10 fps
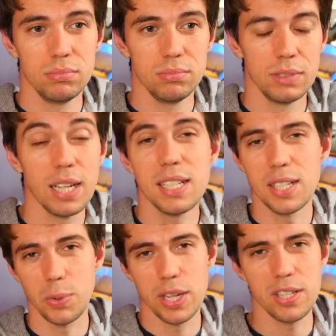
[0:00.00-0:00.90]
Yeah, that's
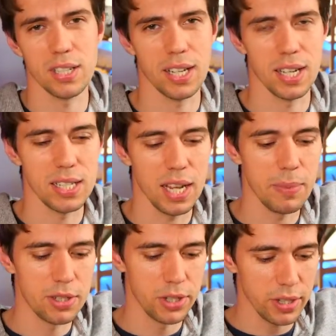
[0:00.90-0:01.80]
the question, I guess. I
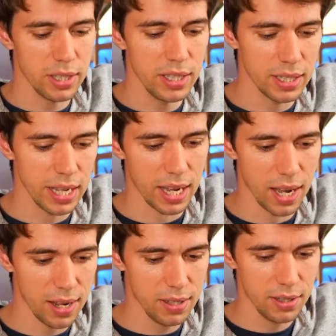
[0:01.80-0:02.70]
mean, certainly they
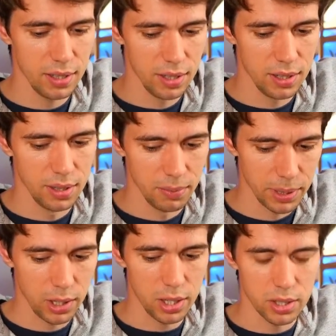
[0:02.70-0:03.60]
are,
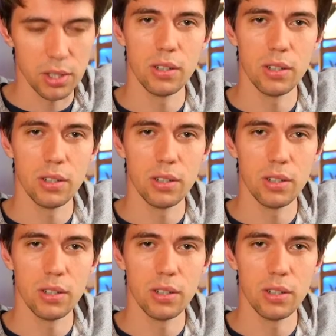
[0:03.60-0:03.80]
because, they